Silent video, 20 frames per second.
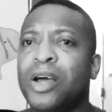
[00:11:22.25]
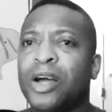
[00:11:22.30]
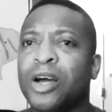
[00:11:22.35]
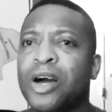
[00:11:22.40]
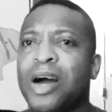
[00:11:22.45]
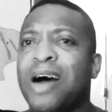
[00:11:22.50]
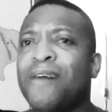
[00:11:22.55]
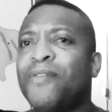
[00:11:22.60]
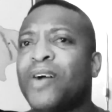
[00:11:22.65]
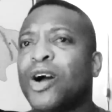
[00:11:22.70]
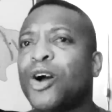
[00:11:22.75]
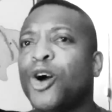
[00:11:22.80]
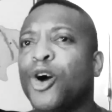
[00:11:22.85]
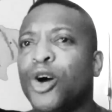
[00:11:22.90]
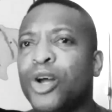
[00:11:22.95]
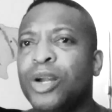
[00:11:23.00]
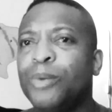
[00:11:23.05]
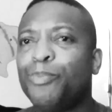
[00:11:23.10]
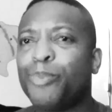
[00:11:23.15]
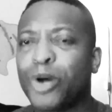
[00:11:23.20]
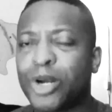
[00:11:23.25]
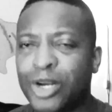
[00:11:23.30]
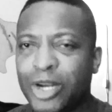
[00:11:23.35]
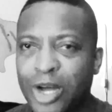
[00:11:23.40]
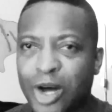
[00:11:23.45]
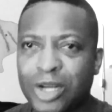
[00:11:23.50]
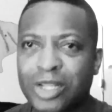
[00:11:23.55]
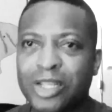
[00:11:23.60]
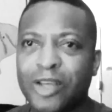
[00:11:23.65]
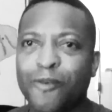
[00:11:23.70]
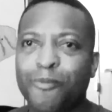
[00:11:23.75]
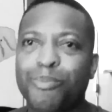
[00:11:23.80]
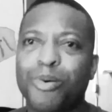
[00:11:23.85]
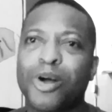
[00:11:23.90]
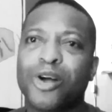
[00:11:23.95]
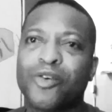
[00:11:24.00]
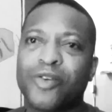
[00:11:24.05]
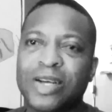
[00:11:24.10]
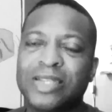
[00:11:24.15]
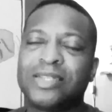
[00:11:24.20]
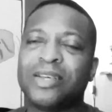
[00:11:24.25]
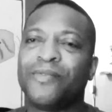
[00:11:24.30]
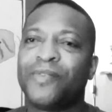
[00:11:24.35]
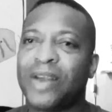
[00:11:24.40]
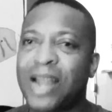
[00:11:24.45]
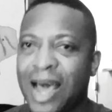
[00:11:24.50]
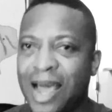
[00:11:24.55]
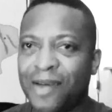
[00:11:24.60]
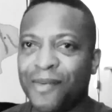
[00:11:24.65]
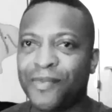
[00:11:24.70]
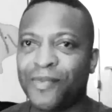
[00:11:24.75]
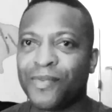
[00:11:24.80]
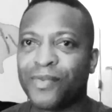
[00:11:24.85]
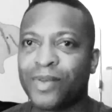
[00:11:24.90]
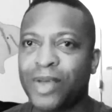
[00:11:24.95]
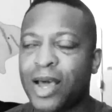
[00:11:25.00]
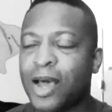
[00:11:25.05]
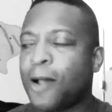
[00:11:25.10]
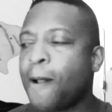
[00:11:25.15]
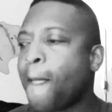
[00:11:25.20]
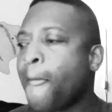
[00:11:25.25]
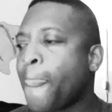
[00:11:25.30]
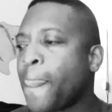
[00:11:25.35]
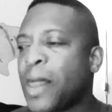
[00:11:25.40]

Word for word: Go have a good, productive, progressive life. Yeah?